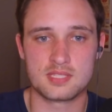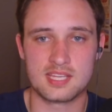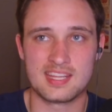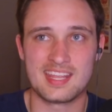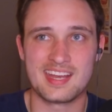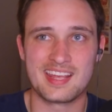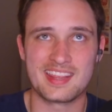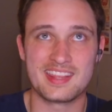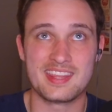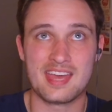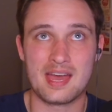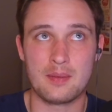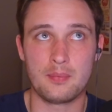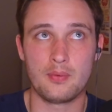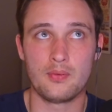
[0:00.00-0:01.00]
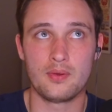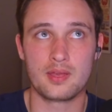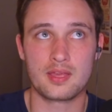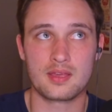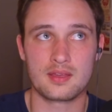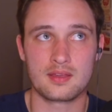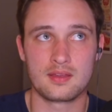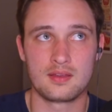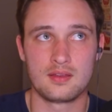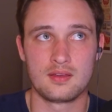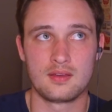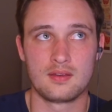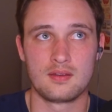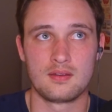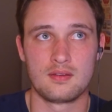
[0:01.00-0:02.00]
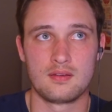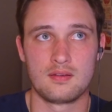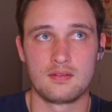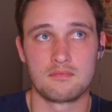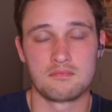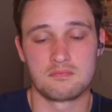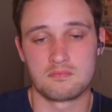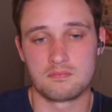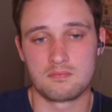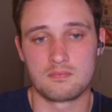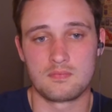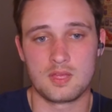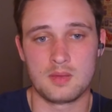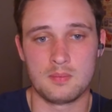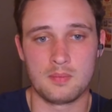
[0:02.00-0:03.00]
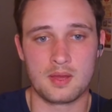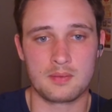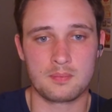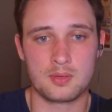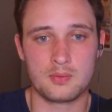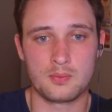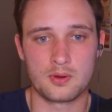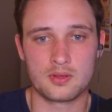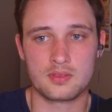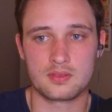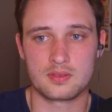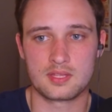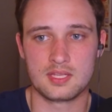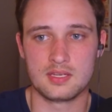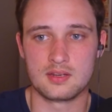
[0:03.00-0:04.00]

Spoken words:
and then at that point, it might be worth getting a